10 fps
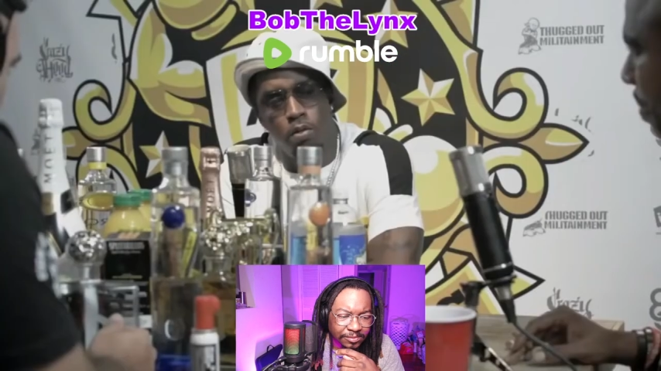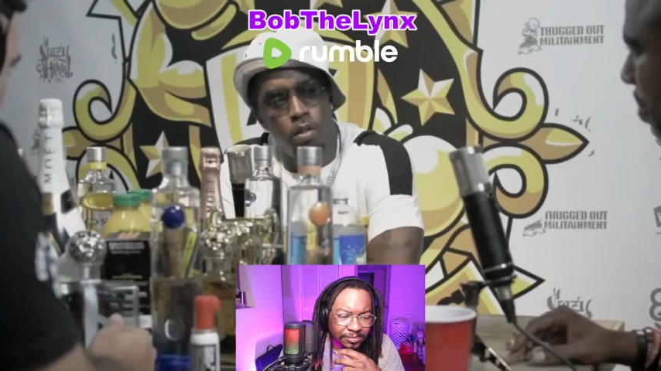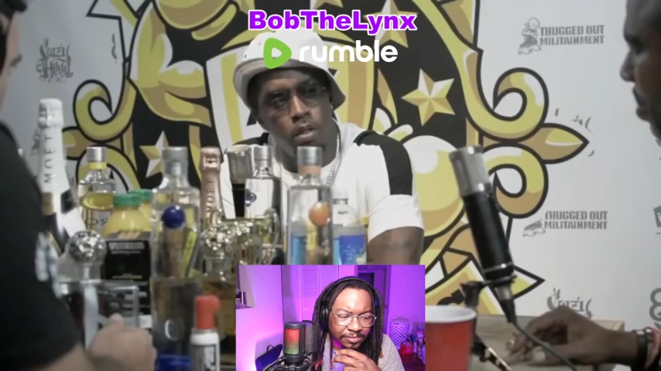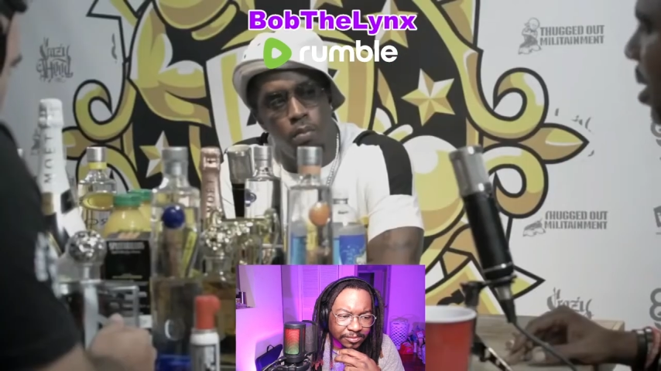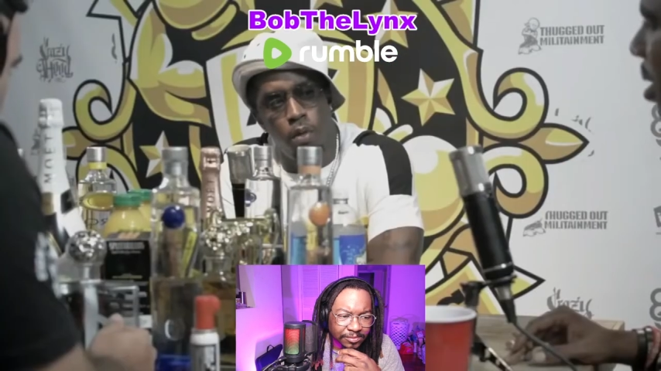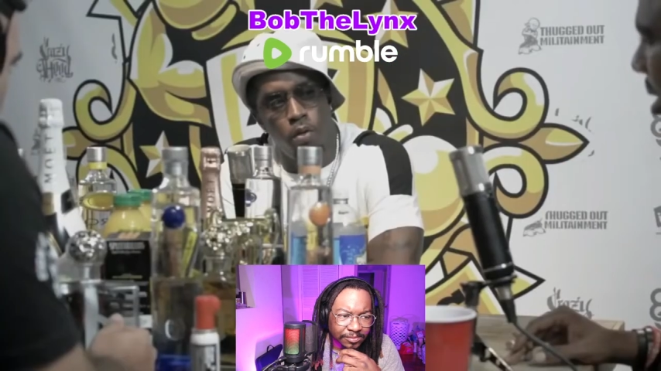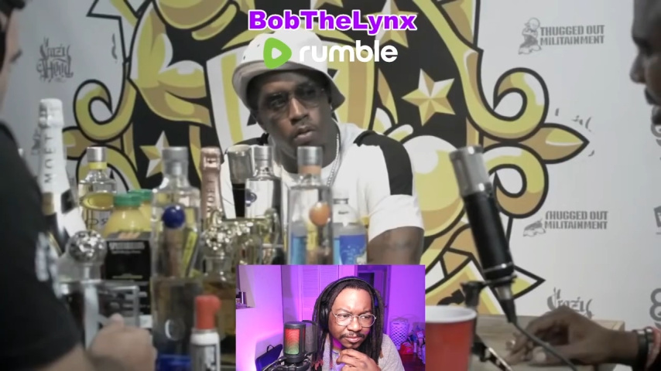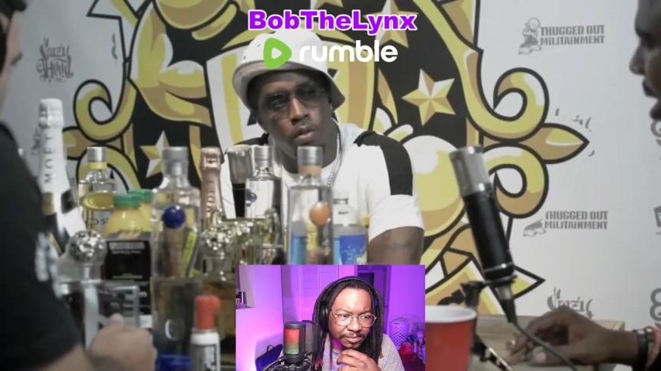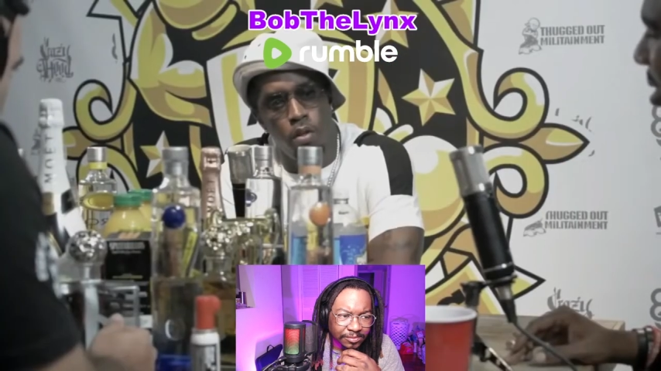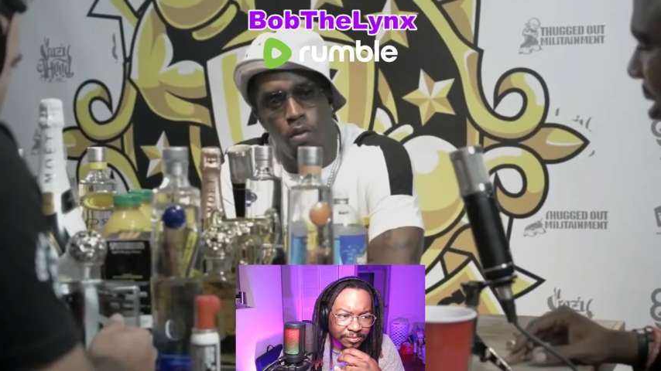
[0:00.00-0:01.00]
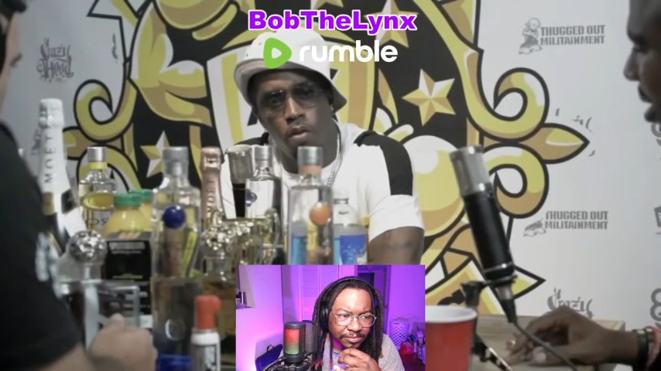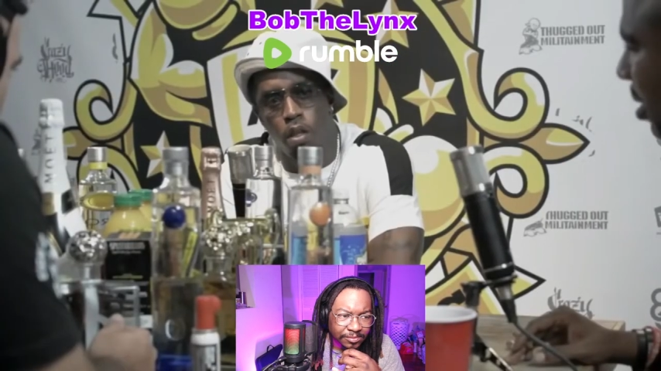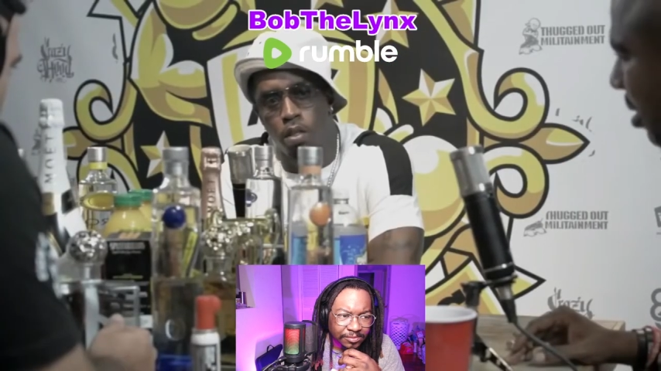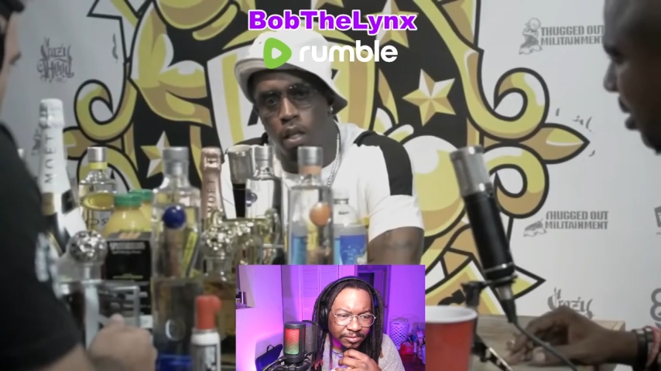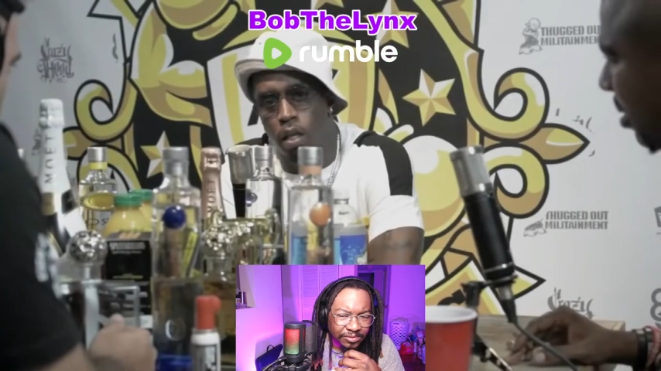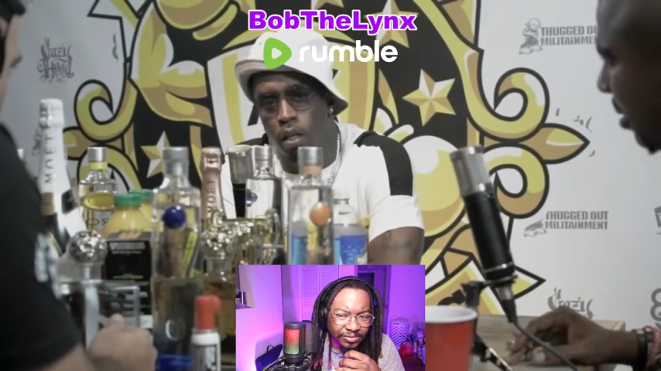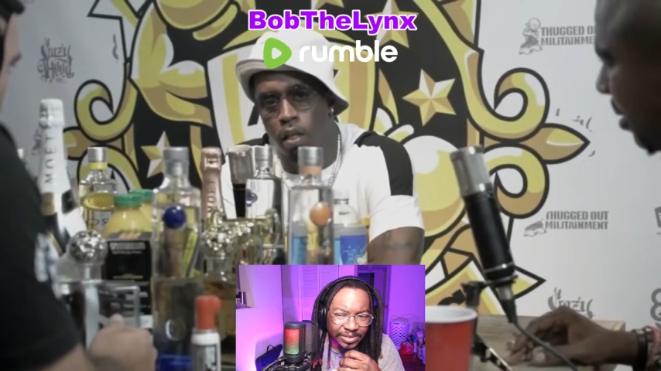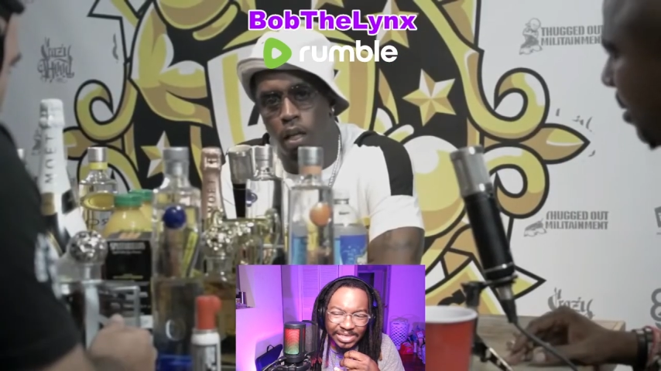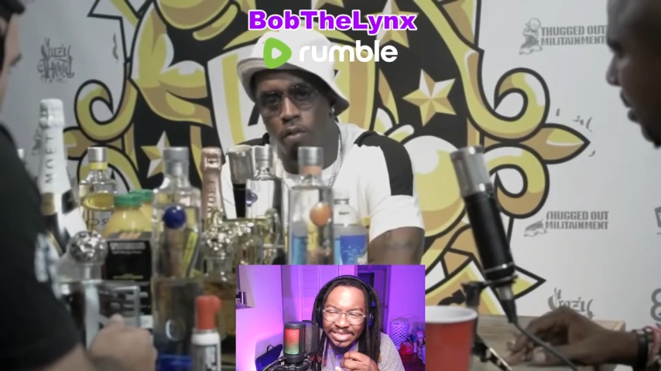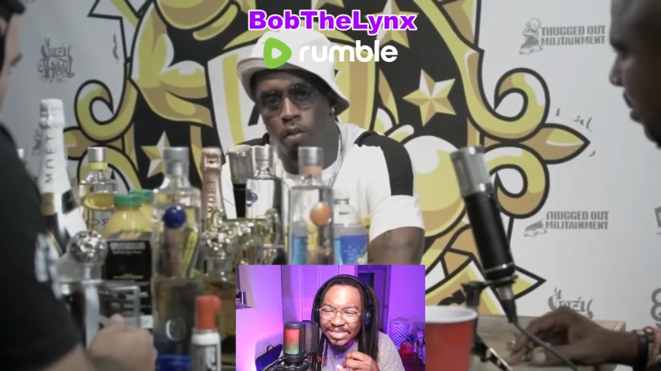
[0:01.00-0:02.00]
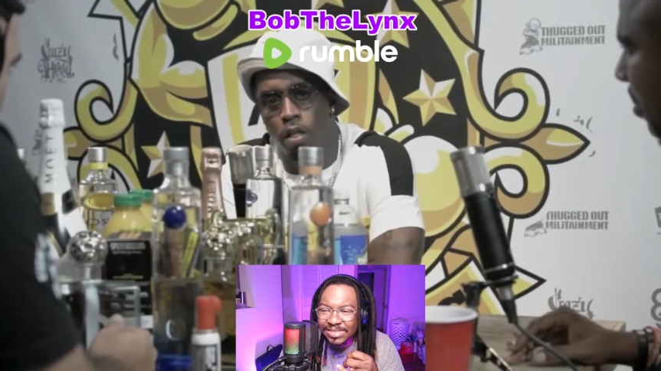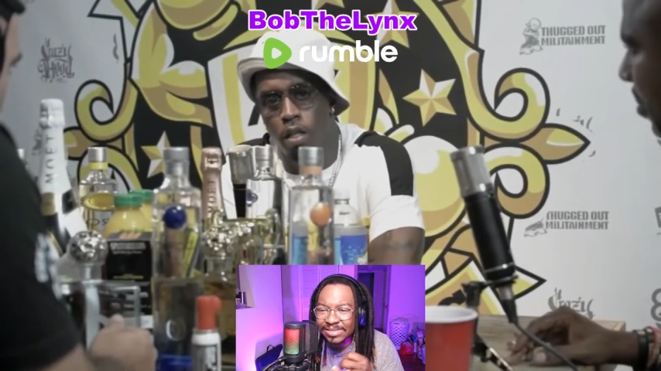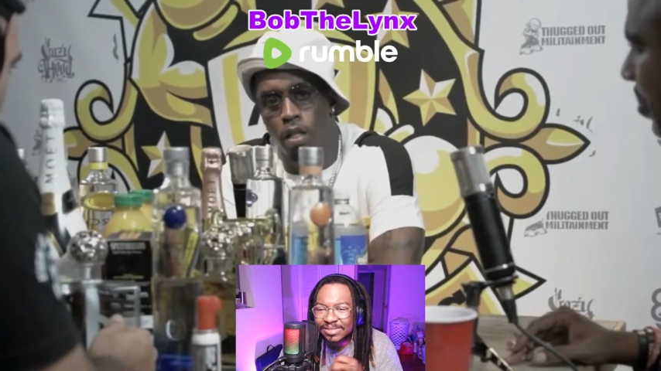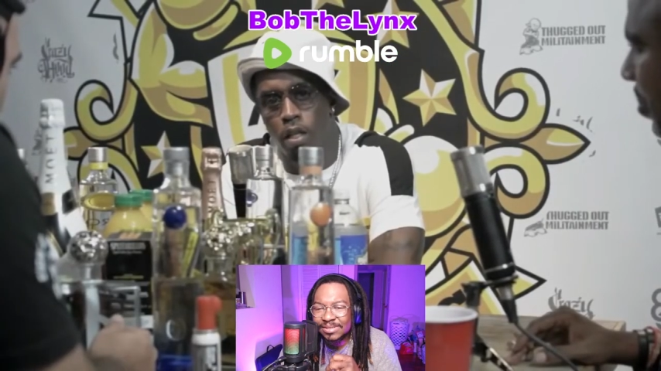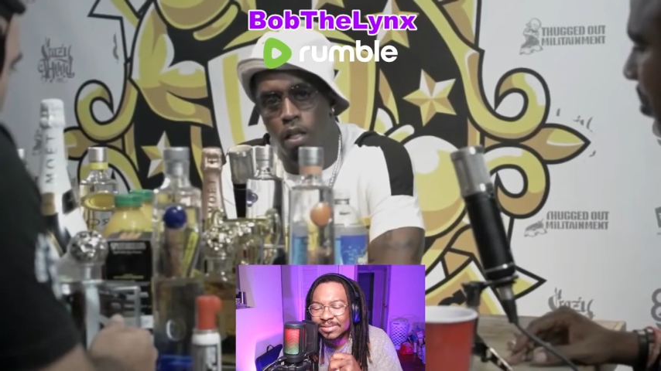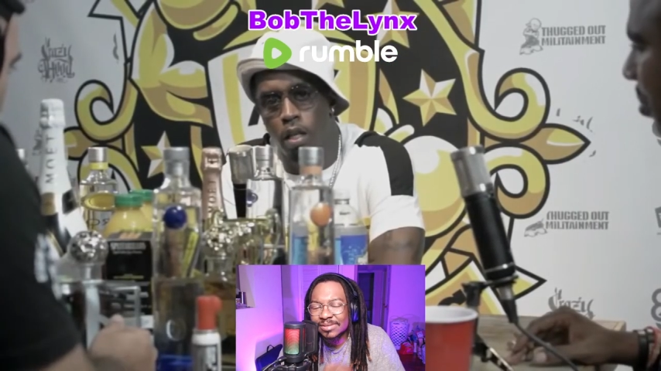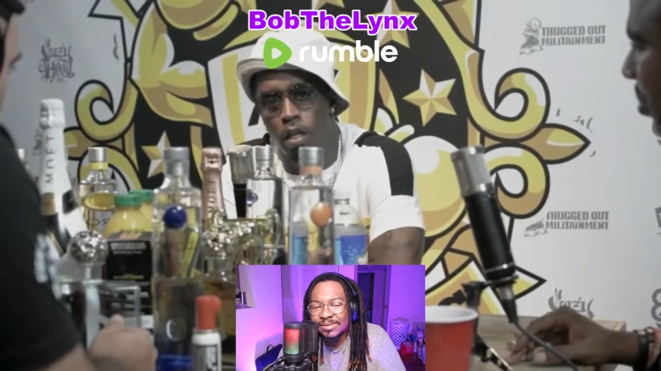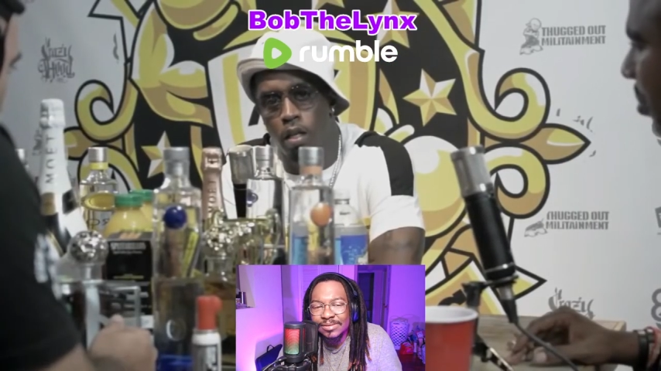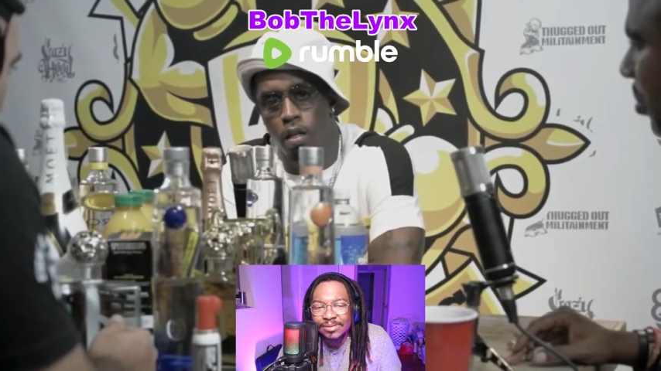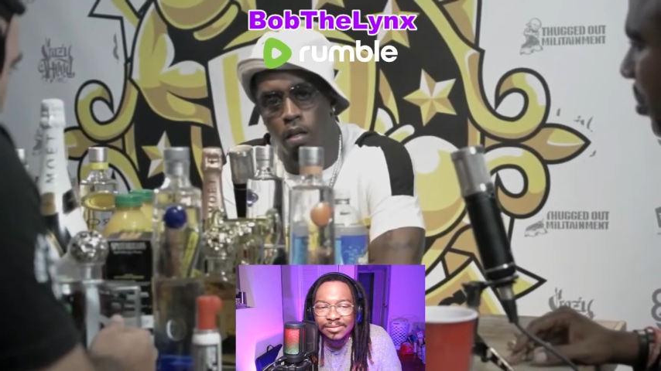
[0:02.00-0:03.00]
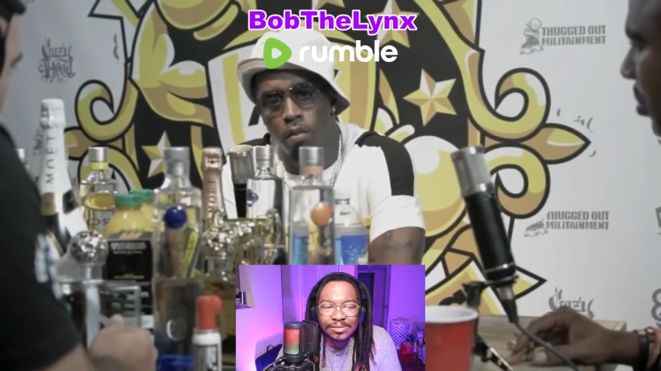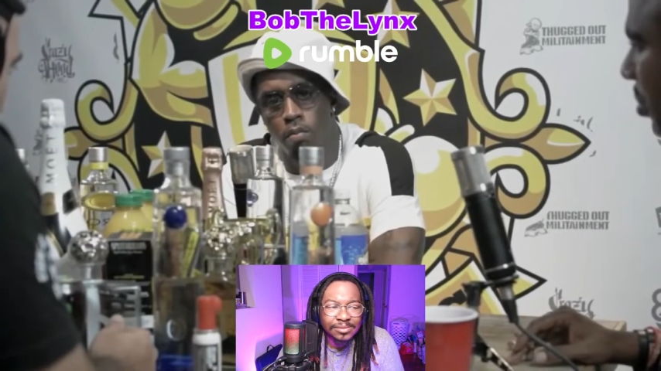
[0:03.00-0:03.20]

Speaker 1: Now, while all this was going down, what? the attention quickly